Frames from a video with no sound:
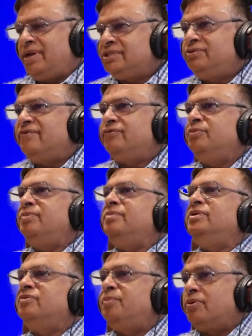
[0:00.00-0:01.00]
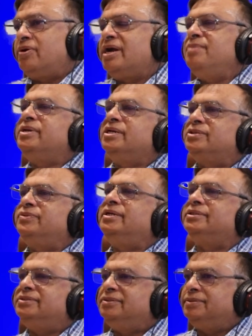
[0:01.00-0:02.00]
Plus, you have to be a bit of programming as well.
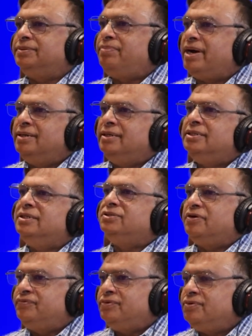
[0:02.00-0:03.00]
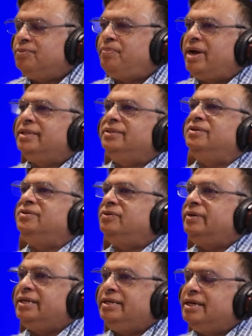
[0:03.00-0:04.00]
So if you know Python
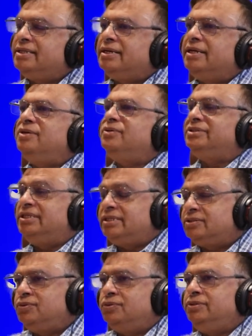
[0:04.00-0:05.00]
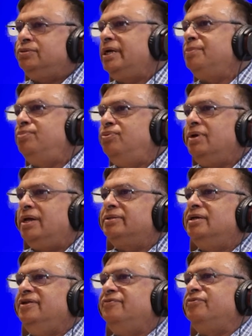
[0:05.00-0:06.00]
or any other language that is good, you can pull out
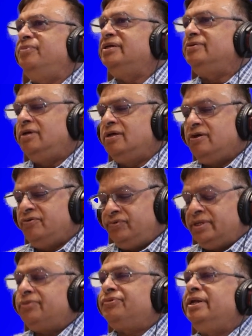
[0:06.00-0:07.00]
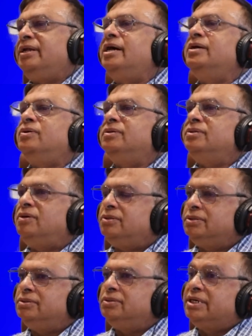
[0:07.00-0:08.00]
information without relying
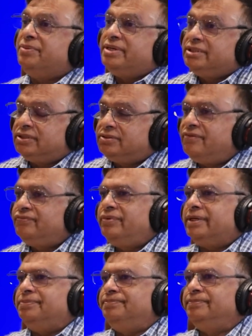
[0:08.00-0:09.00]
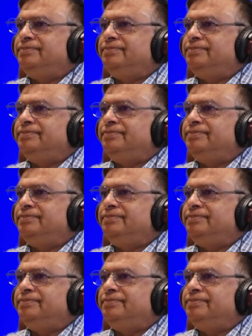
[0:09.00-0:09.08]
on a commercial software.